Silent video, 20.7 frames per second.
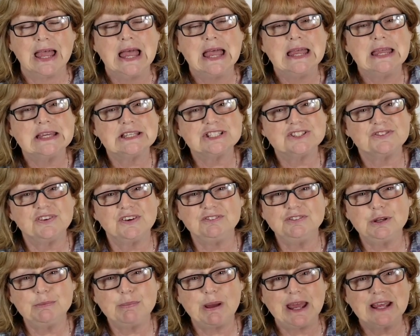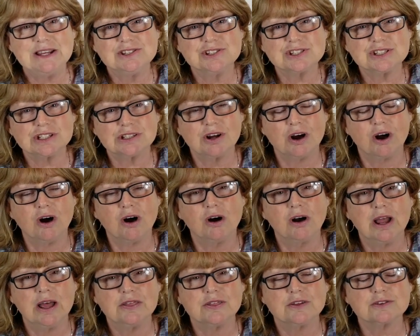It's 50 pages in all,
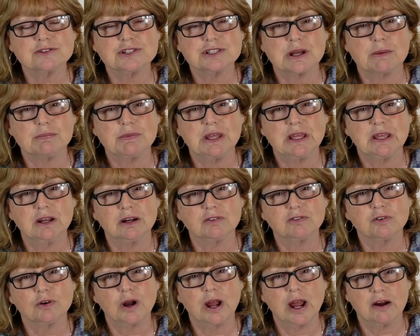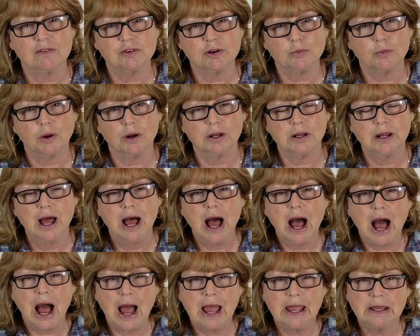and there's something here for everyone.
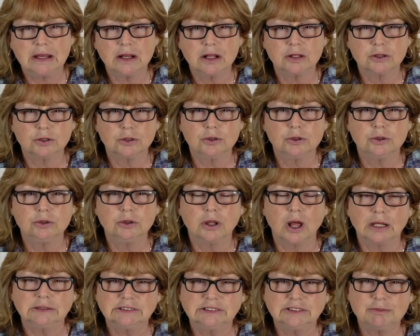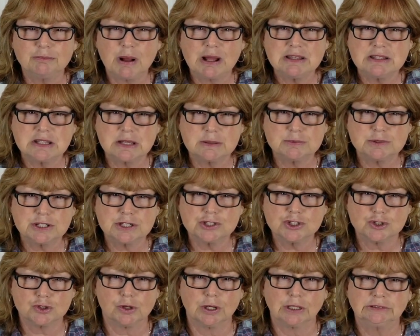I include lots of my tips and
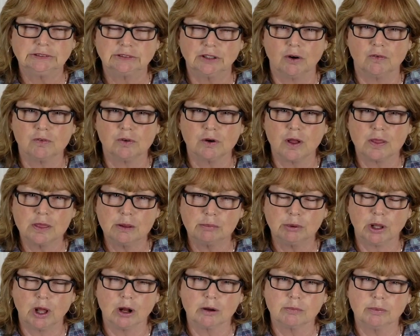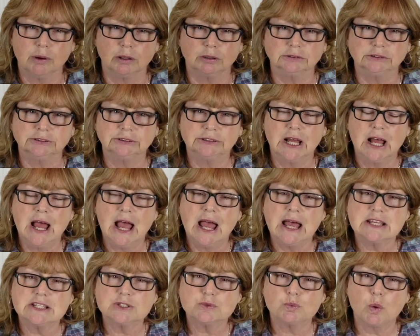tricks over on the blog post,
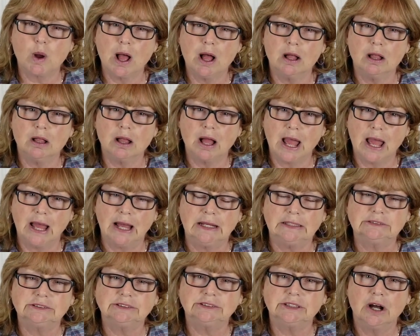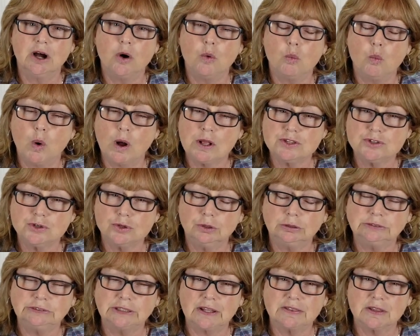as well as what
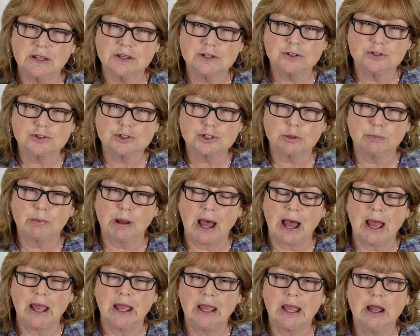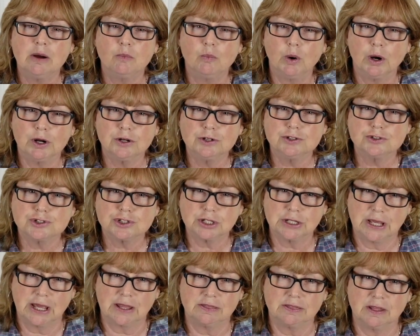tools I think you should buy and where you should
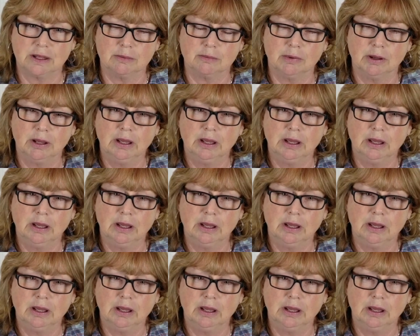get them.